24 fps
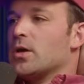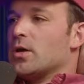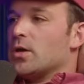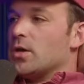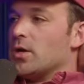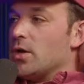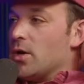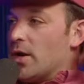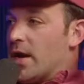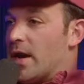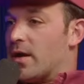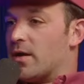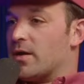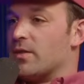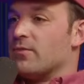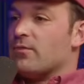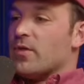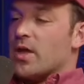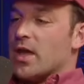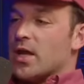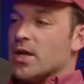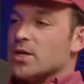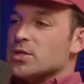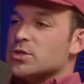You're out in
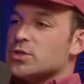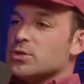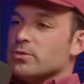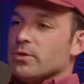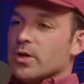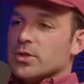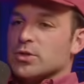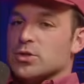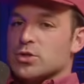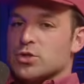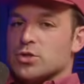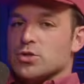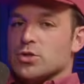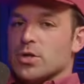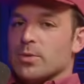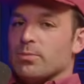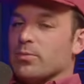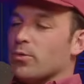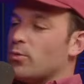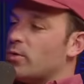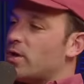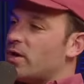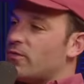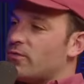Vegas, you're on the strip
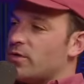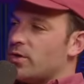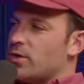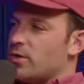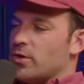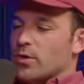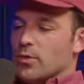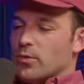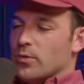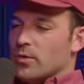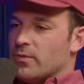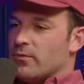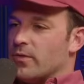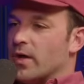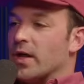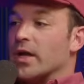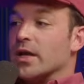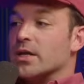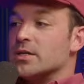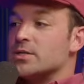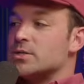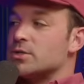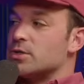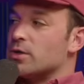or whatever you do in
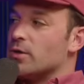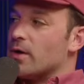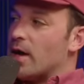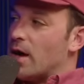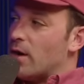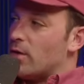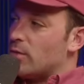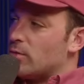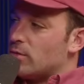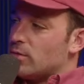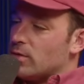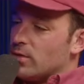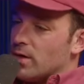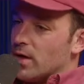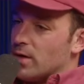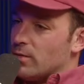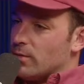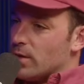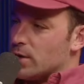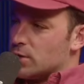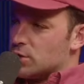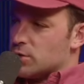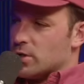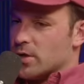Vegas. You're out at a
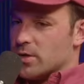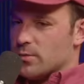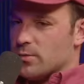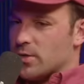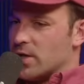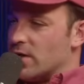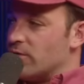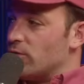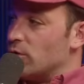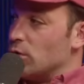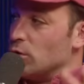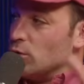restaurant or whatever.